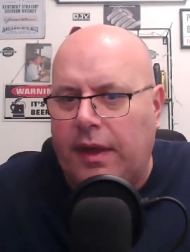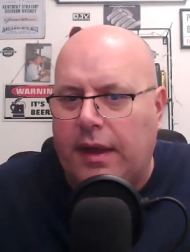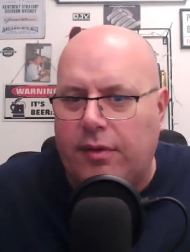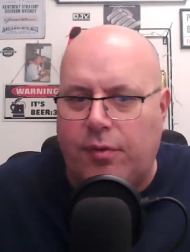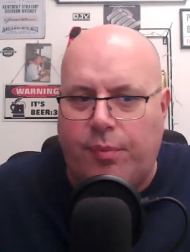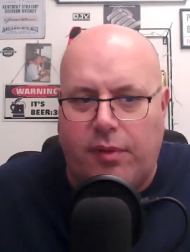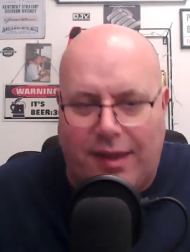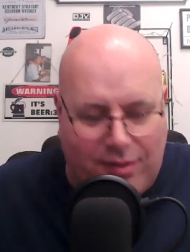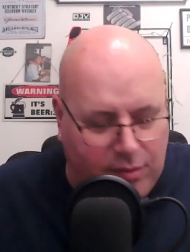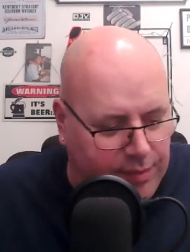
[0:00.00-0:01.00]
I just put
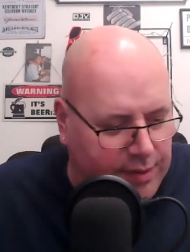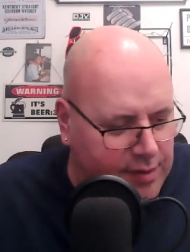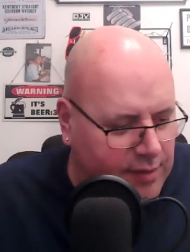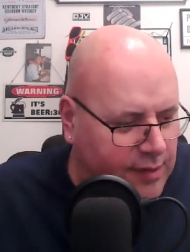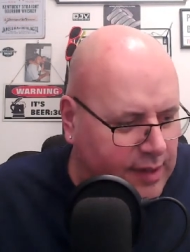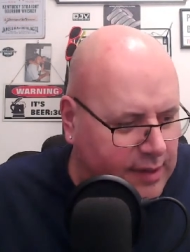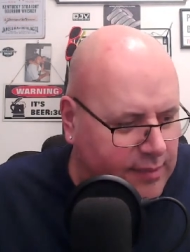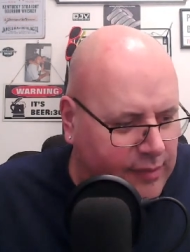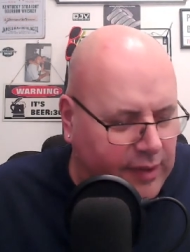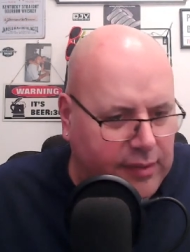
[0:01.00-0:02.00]
this up because obviously
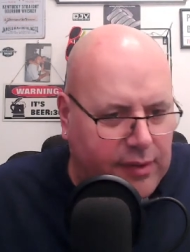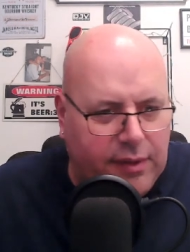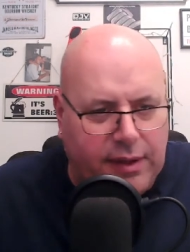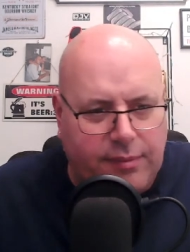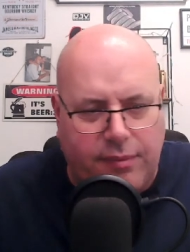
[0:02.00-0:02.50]
I think that the